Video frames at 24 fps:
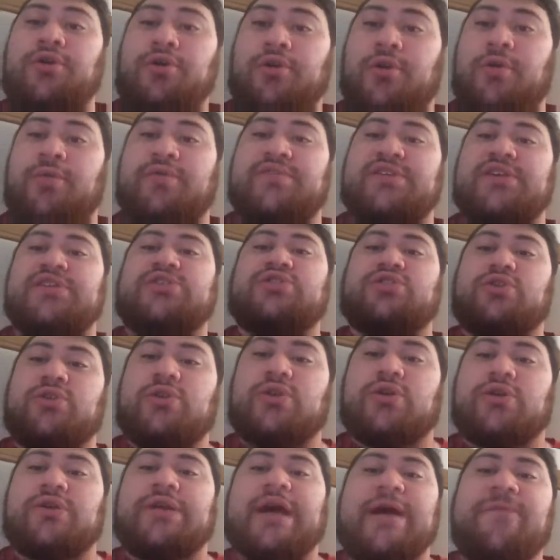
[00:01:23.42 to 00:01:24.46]
Her sister
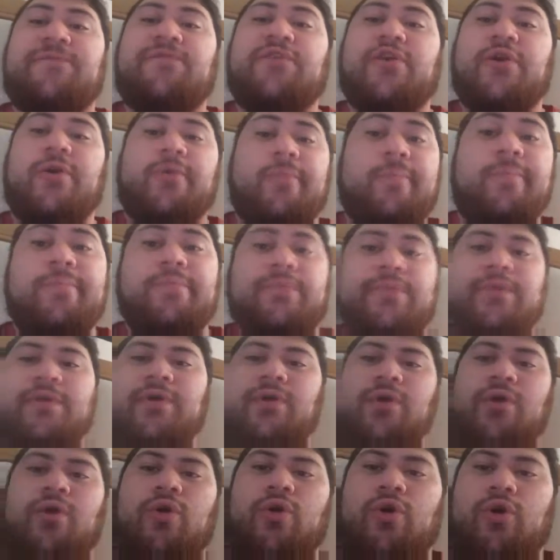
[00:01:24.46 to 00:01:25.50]
and her nephew,
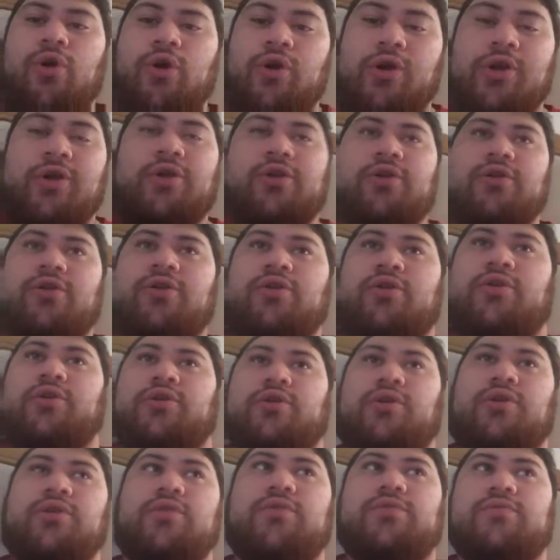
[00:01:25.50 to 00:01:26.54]
or
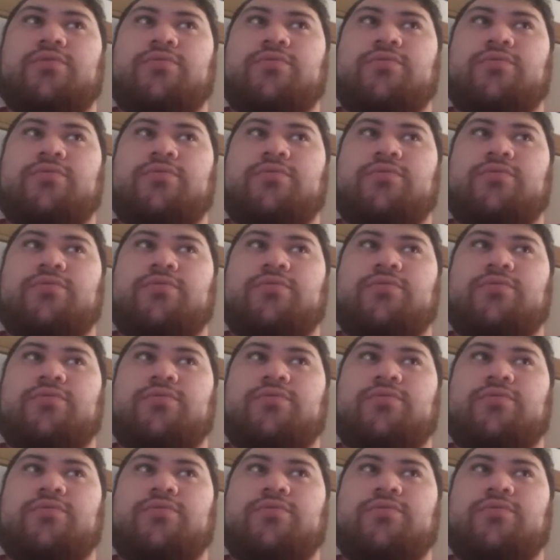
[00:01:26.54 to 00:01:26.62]
her